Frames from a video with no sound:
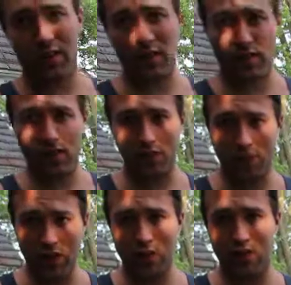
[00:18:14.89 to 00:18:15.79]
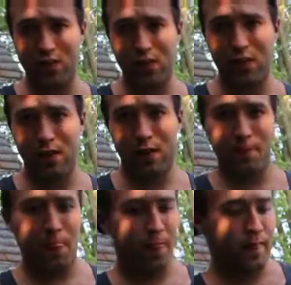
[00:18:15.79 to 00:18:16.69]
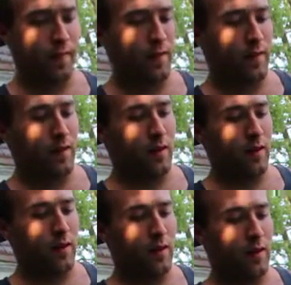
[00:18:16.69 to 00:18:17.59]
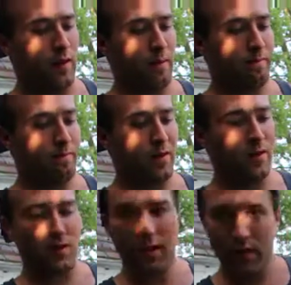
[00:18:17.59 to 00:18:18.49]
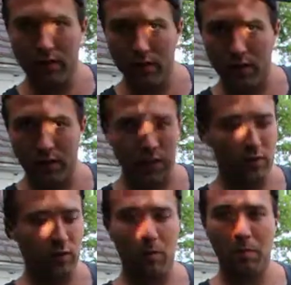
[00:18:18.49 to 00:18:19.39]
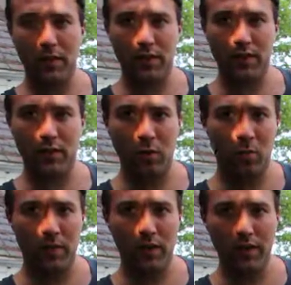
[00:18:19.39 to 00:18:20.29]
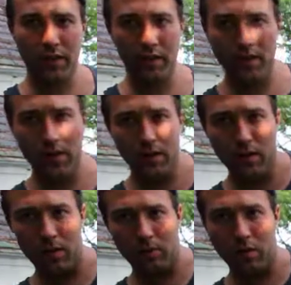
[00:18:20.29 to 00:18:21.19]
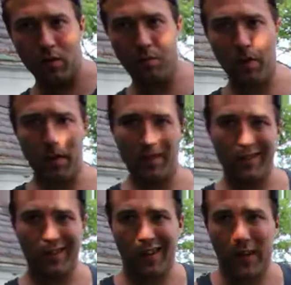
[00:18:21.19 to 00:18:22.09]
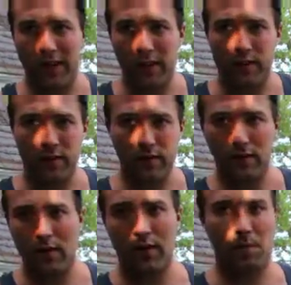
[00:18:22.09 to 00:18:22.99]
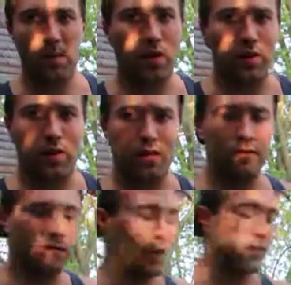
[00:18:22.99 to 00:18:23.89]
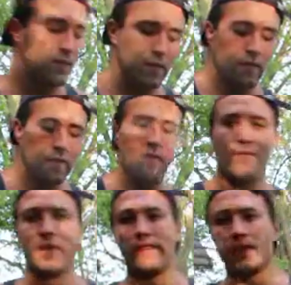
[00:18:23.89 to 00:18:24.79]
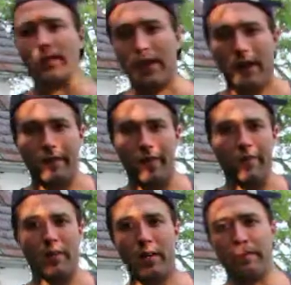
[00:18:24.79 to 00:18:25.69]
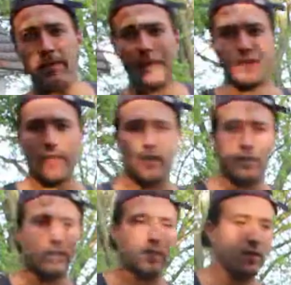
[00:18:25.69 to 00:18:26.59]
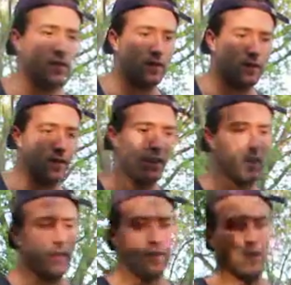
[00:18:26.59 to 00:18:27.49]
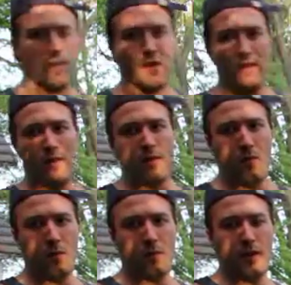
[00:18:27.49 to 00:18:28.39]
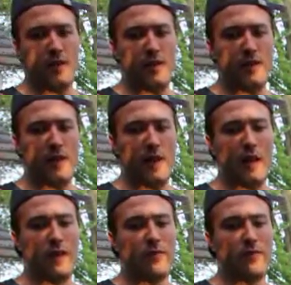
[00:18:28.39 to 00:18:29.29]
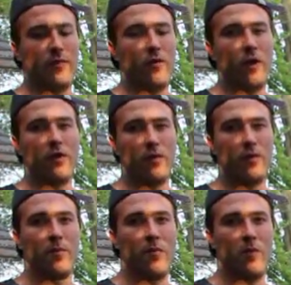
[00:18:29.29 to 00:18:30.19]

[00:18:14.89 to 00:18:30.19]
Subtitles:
and convenient, because you can literally I just open the lid, pour the paint into the can, to the paint gun, right? Easy as that. Close it up, that's it. It's done. Opening these cans requires a little bit more